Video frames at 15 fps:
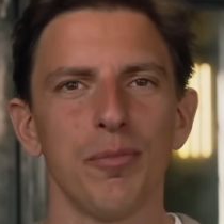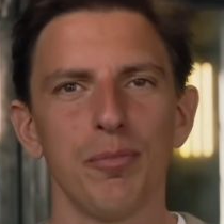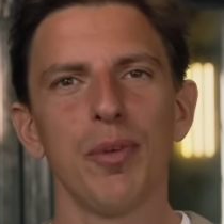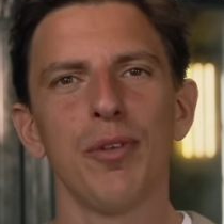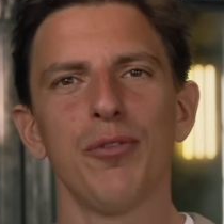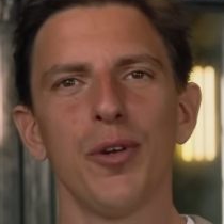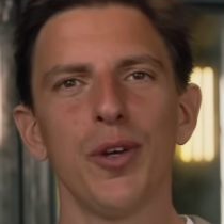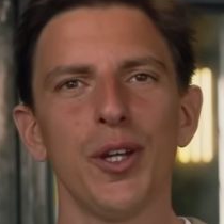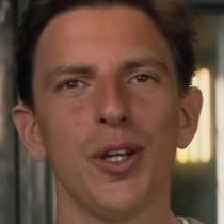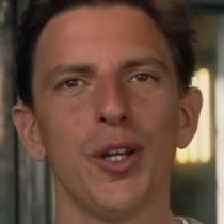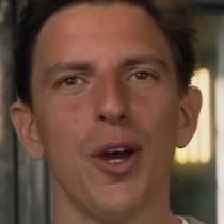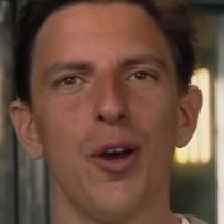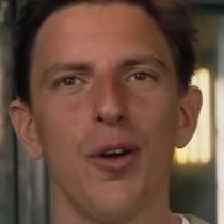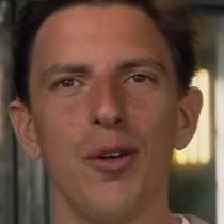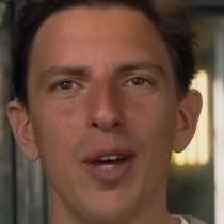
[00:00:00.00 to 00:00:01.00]
Before you
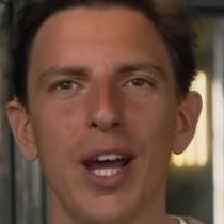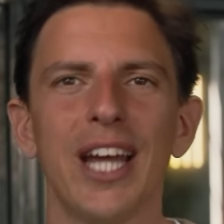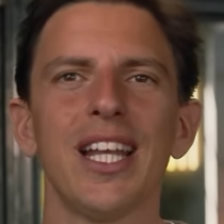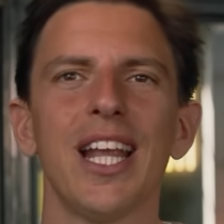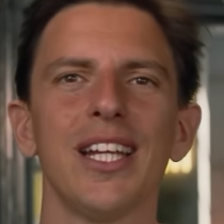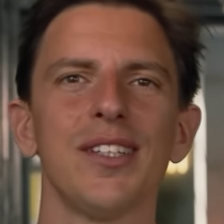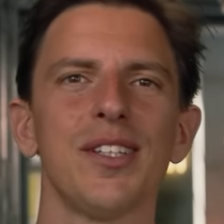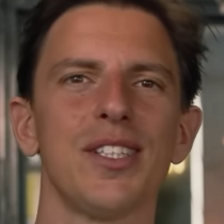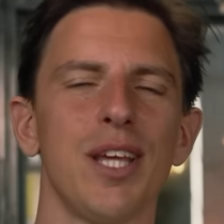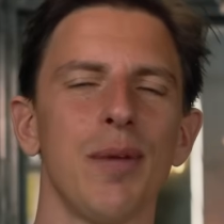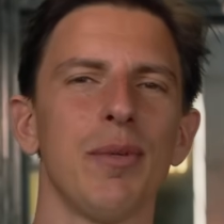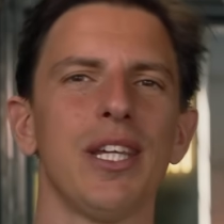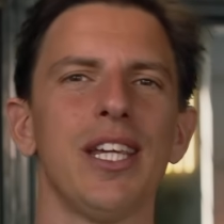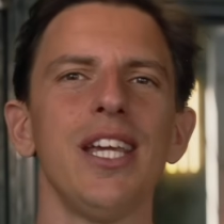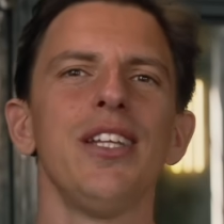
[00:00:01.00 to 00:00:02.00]
go, I'd like to
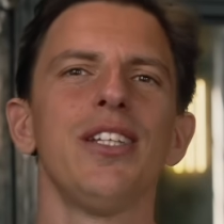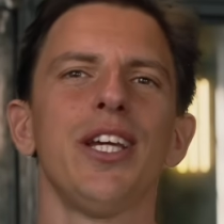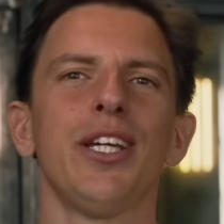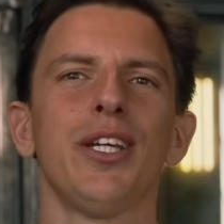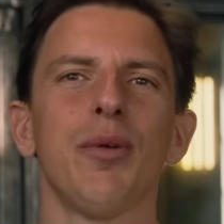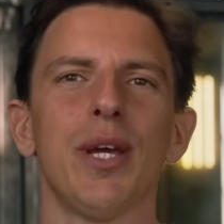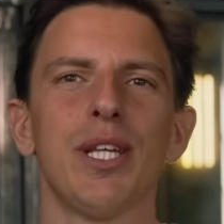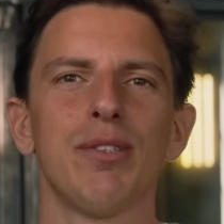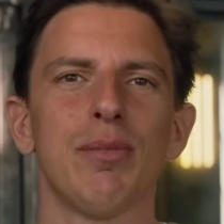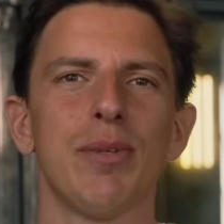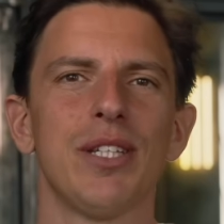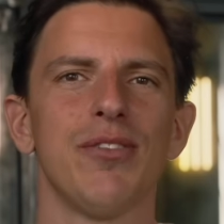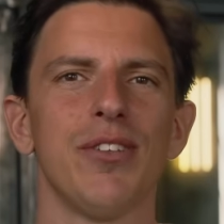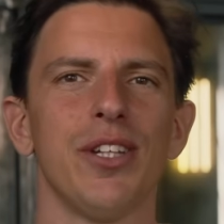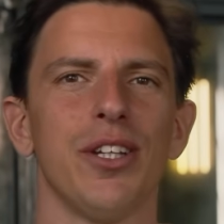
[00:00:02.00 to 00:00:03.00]
sum the key takeaways from
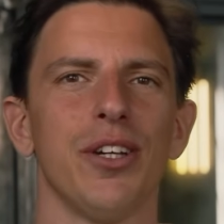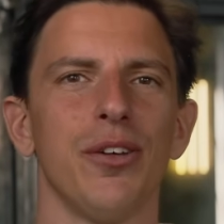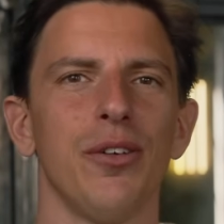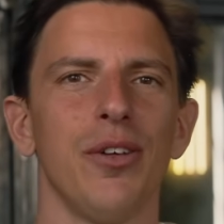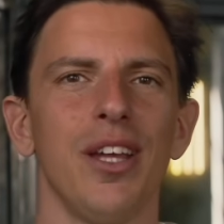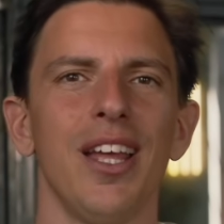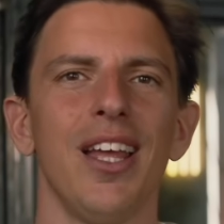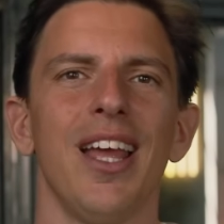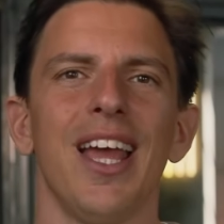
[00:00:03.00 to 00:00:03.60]
this video